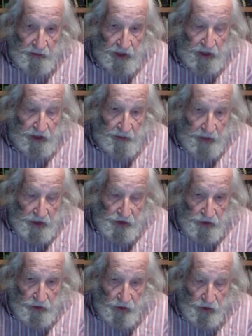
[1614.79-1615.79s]
play a
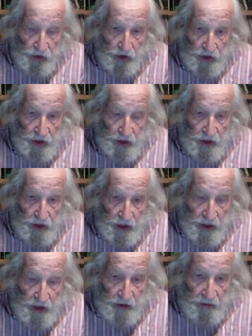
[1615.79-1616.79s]
major role in
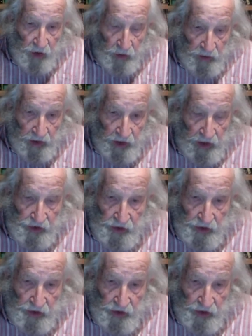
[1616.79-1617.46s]
mobilizing